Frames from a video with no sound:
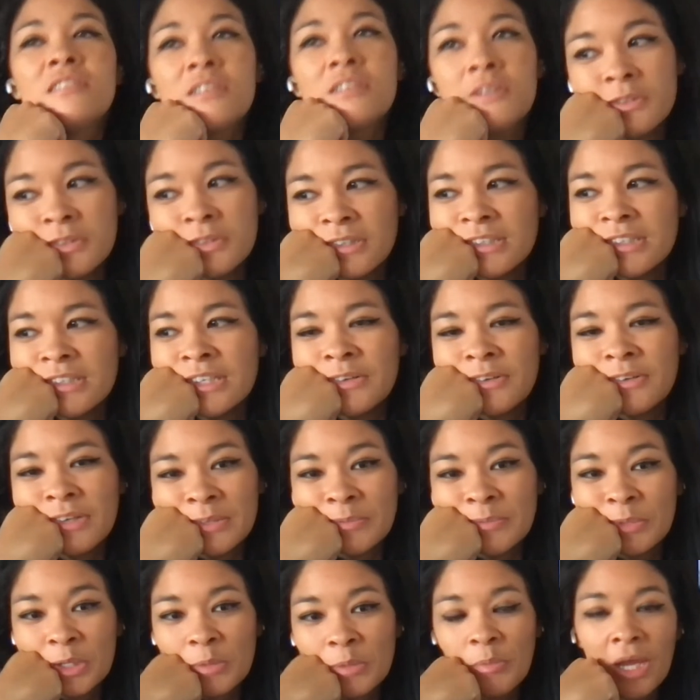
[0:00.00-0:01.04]
So I thought, you know what, I'm
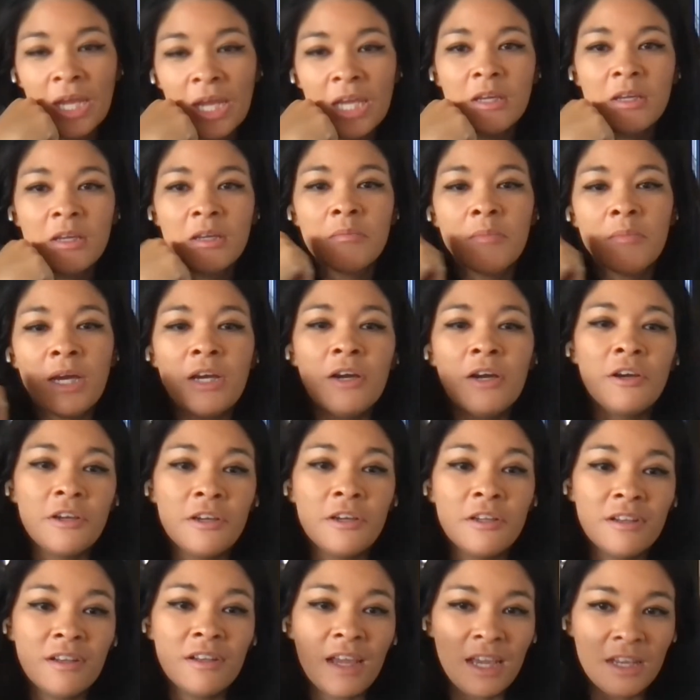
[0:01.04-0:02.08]
going to make my
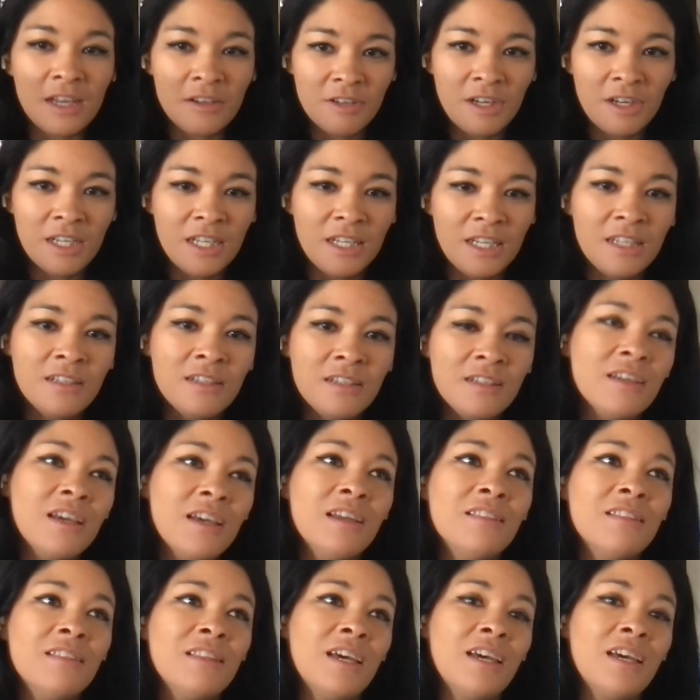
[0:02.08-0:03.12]
own handwriting,
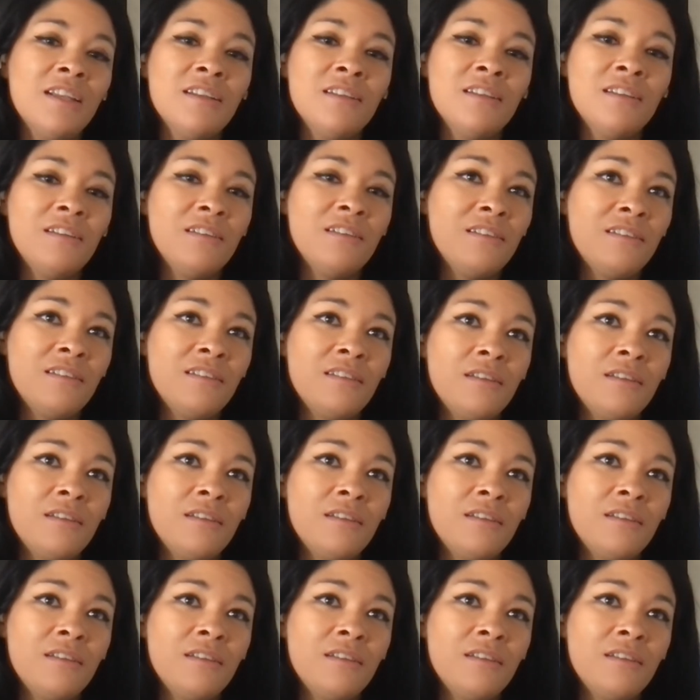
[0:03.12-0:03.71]
and then